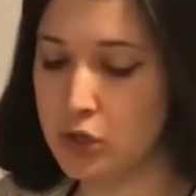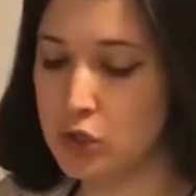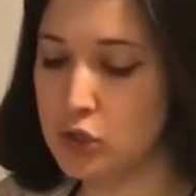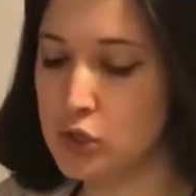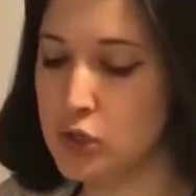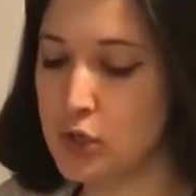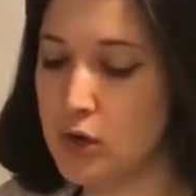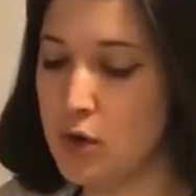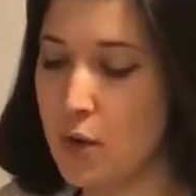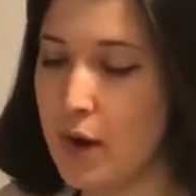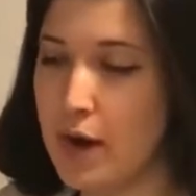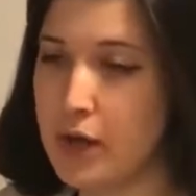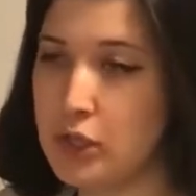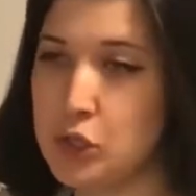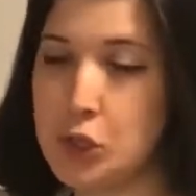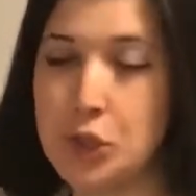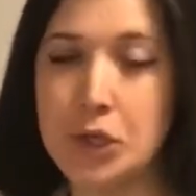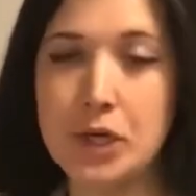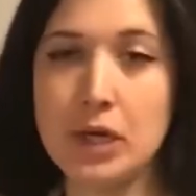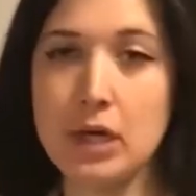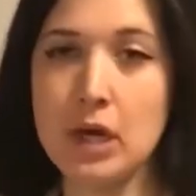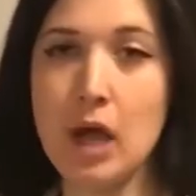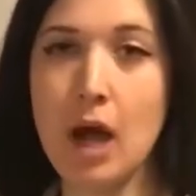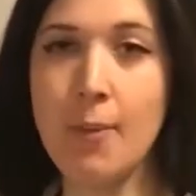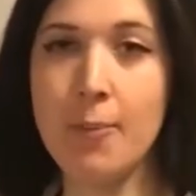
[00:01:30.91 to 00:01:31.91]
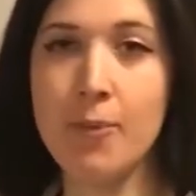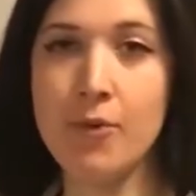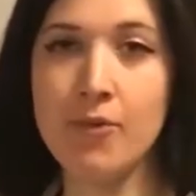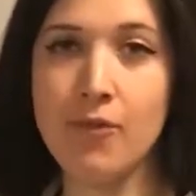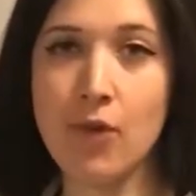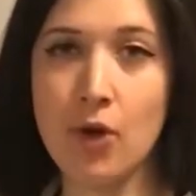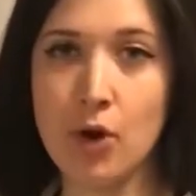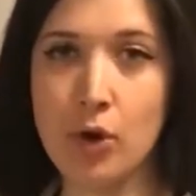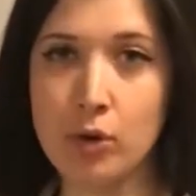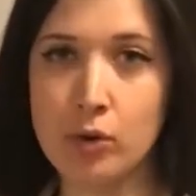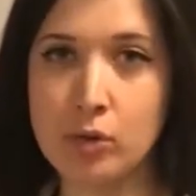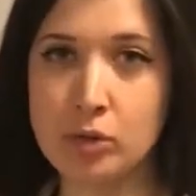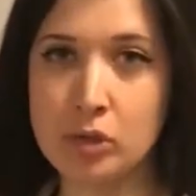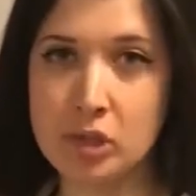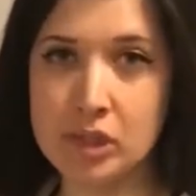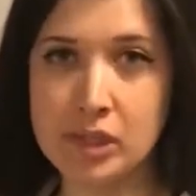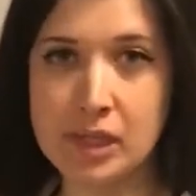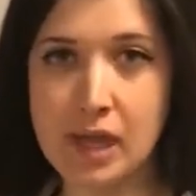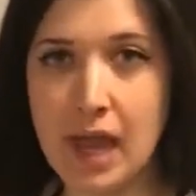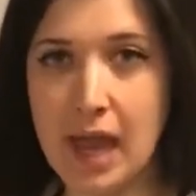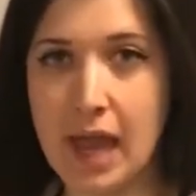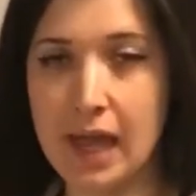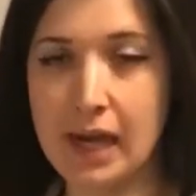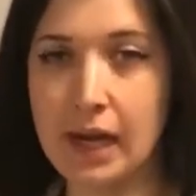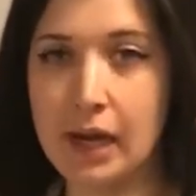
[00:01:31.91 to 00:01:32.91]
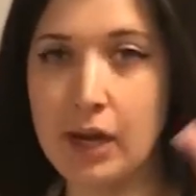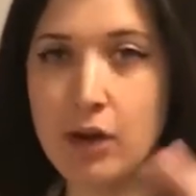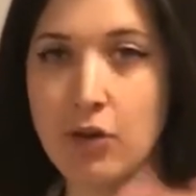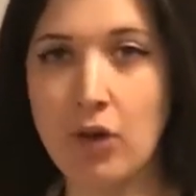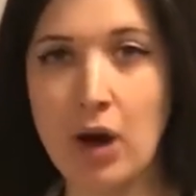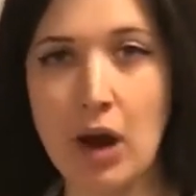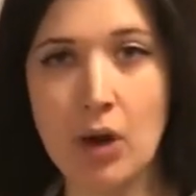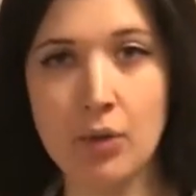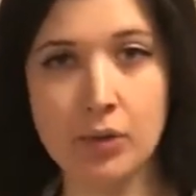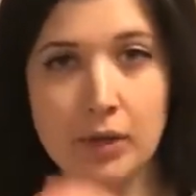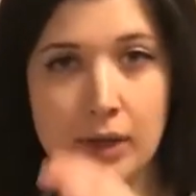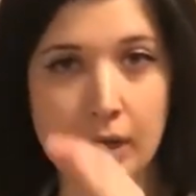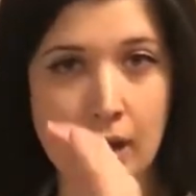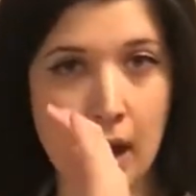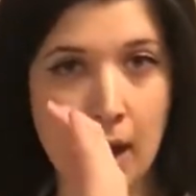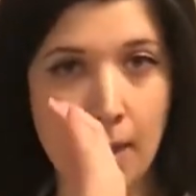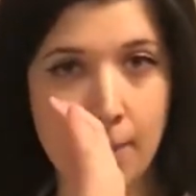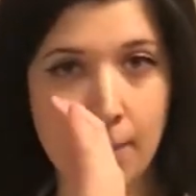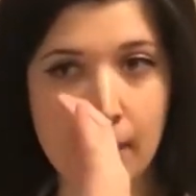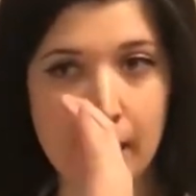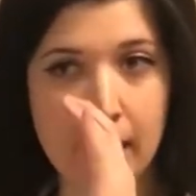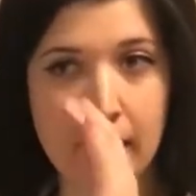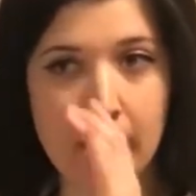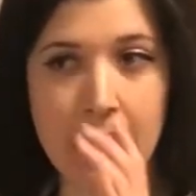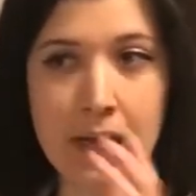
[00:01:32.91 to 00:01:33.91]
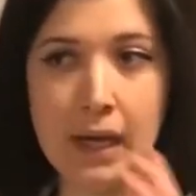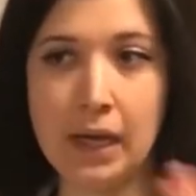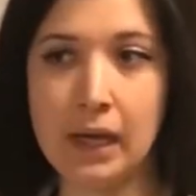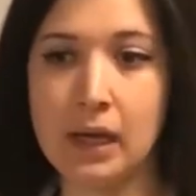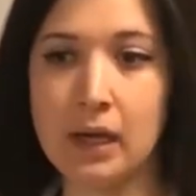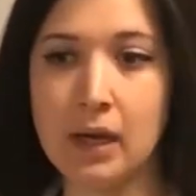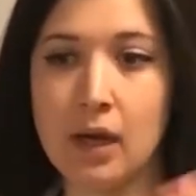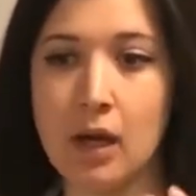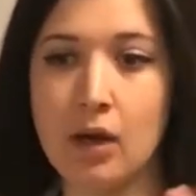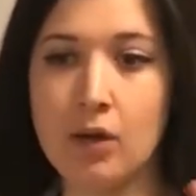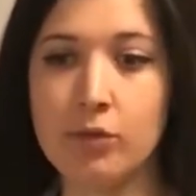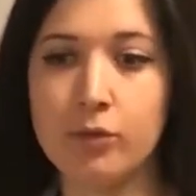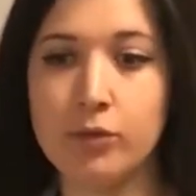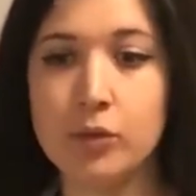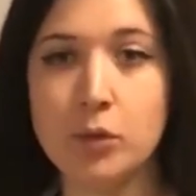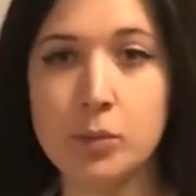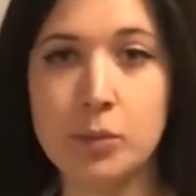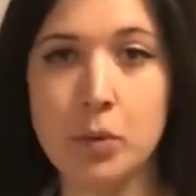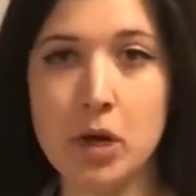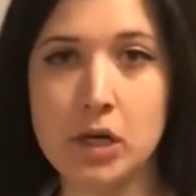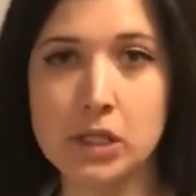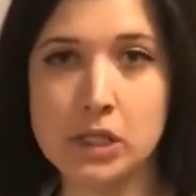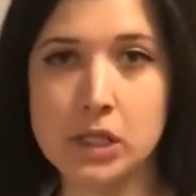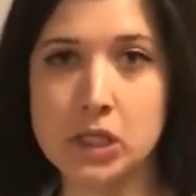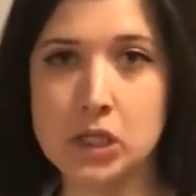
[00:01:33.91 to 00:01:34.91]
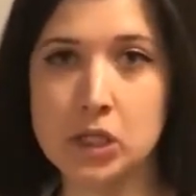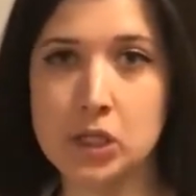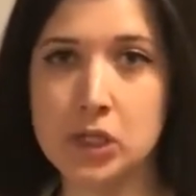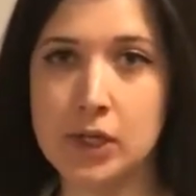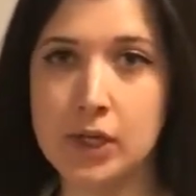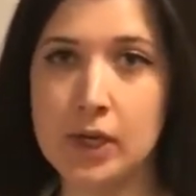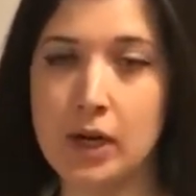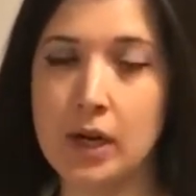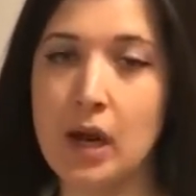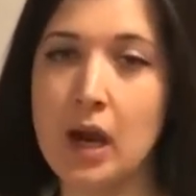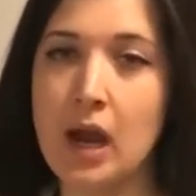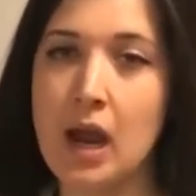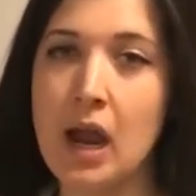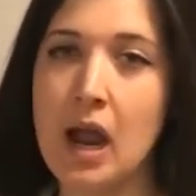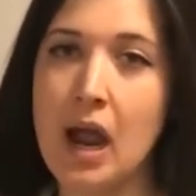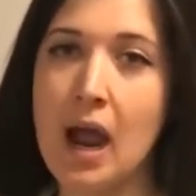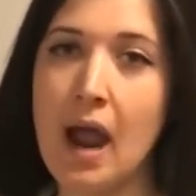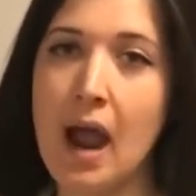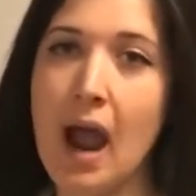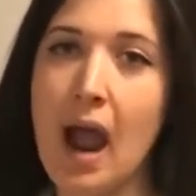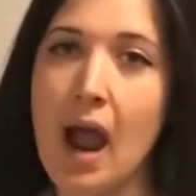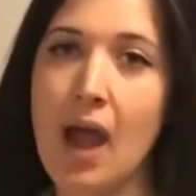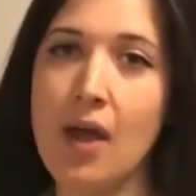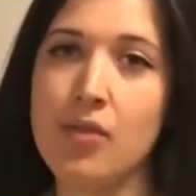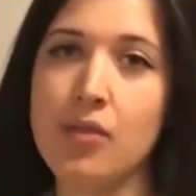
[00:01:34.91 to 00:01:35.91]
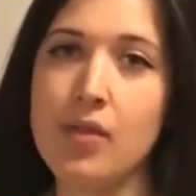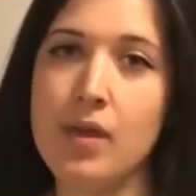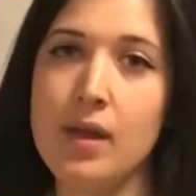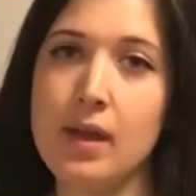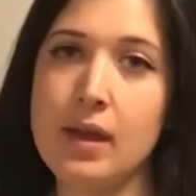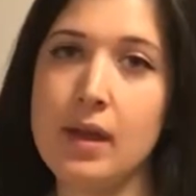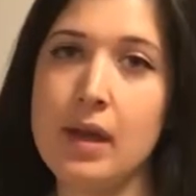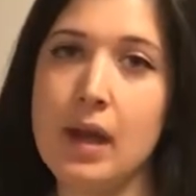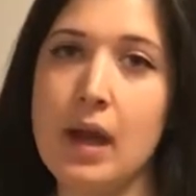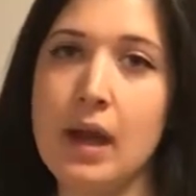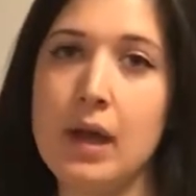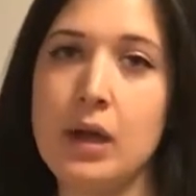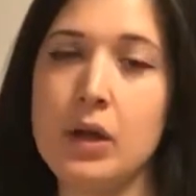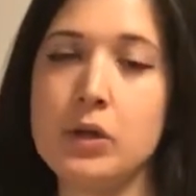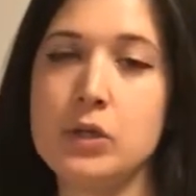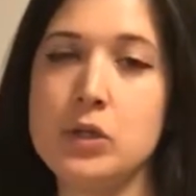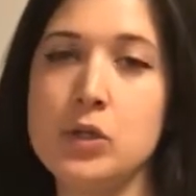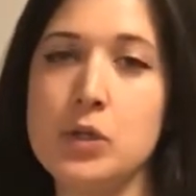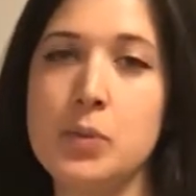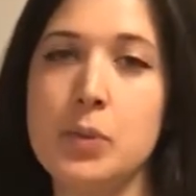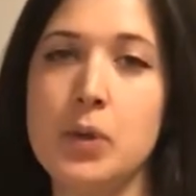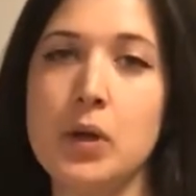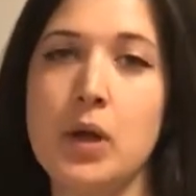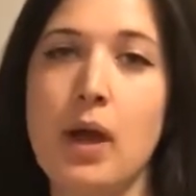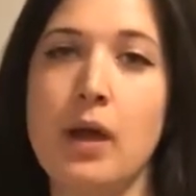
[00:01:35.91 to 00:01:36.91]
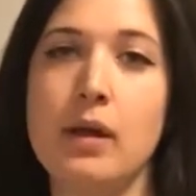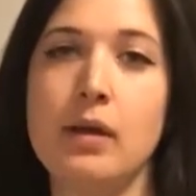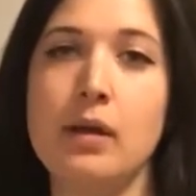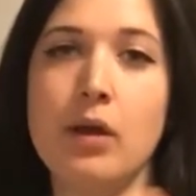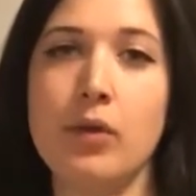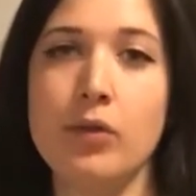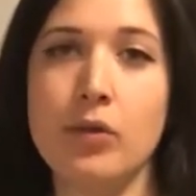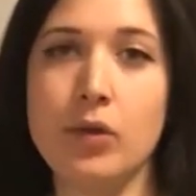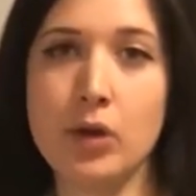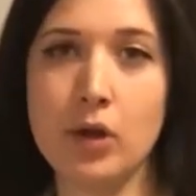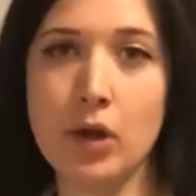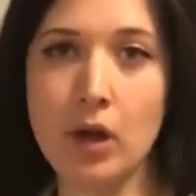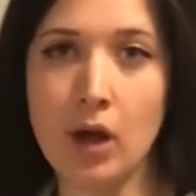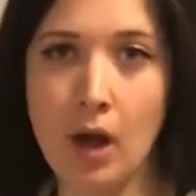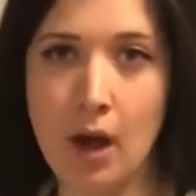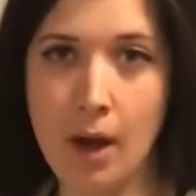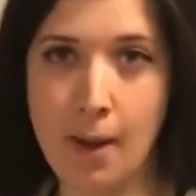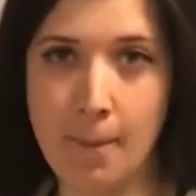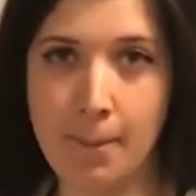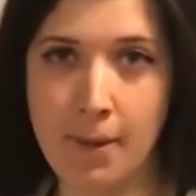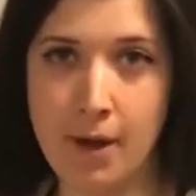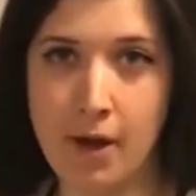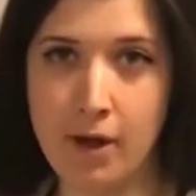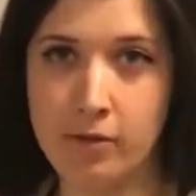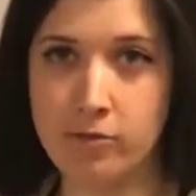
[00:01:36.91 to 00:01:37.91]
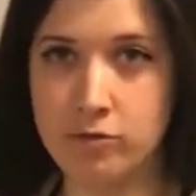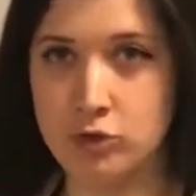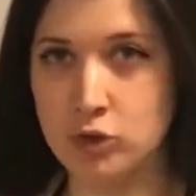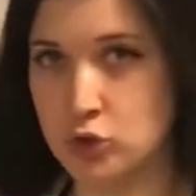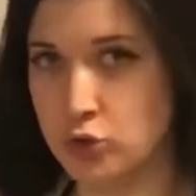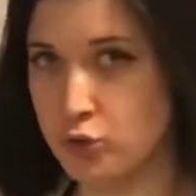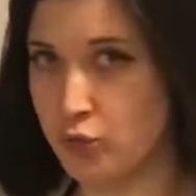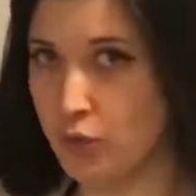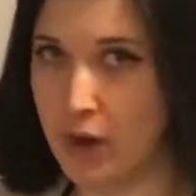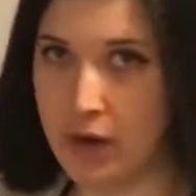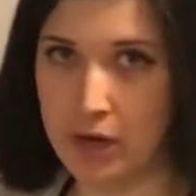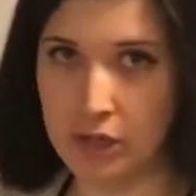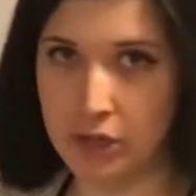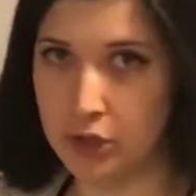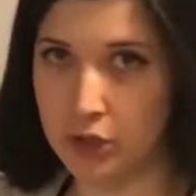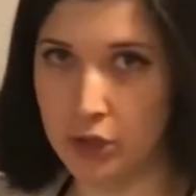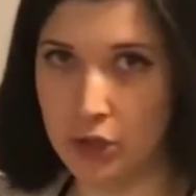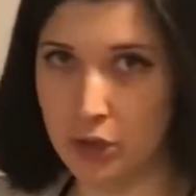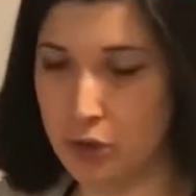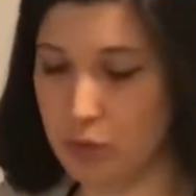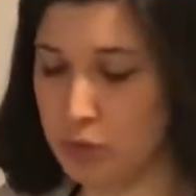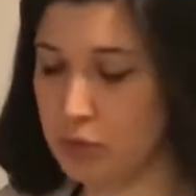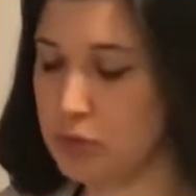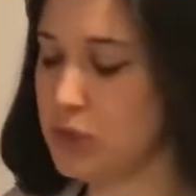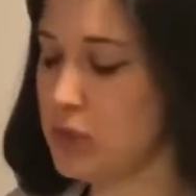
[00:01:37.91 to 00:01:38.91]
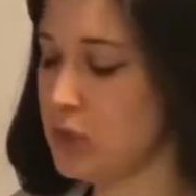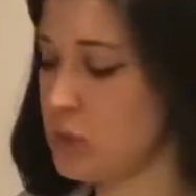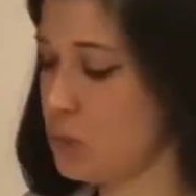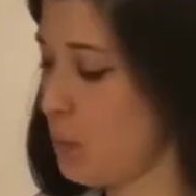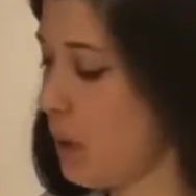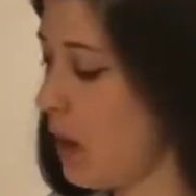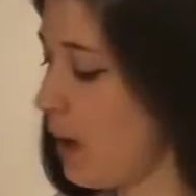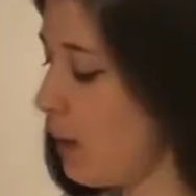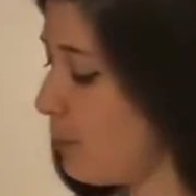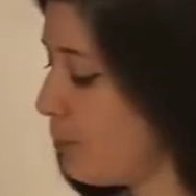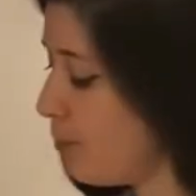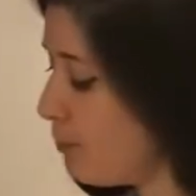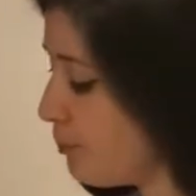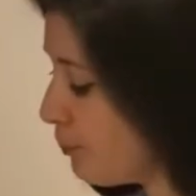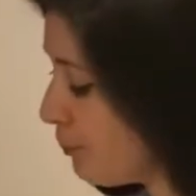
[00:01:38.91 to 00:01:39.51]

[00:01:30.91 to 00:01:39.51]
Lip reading: So I took a cup of oats and I ground it up in a food processor, and then I also put another cup of just regular oats as well.